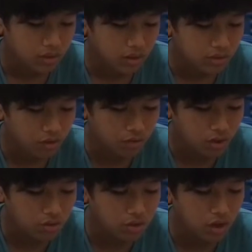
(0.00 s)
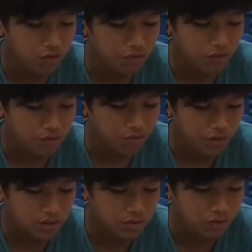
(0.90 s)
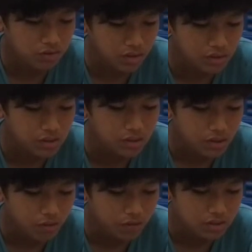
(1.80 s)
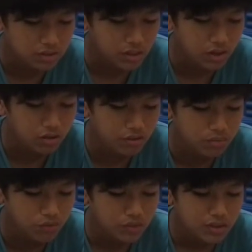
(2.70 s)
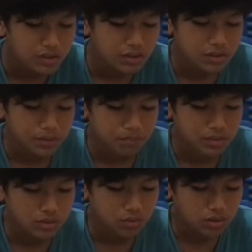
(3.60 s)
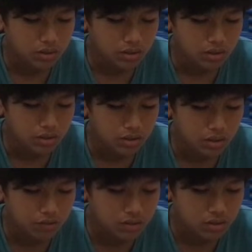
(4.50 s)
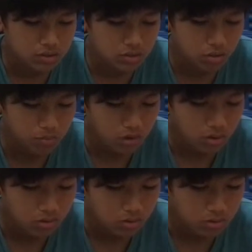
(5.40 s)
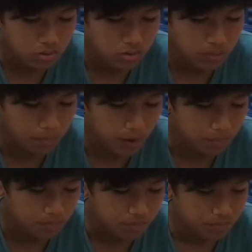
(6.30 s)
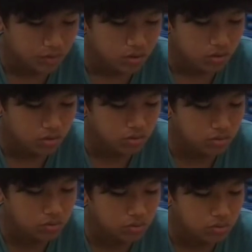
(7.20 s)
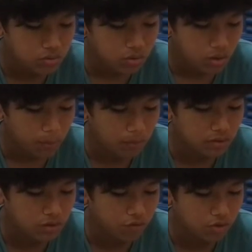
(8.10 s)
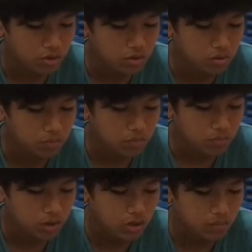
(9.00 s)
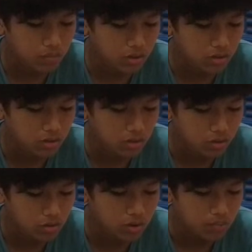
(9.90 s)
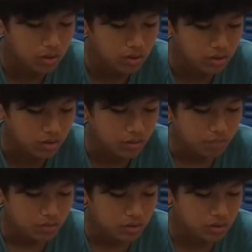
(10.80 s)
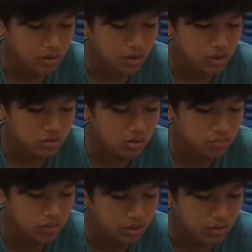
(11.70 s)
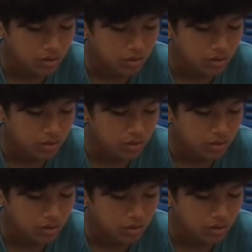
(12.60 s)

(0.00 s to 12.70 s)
Cut the avocado in half vertically and remove the seed with a knife, then scoop out the pulp. 2. Put the avocado pulp into a blender. 3. Add some milk.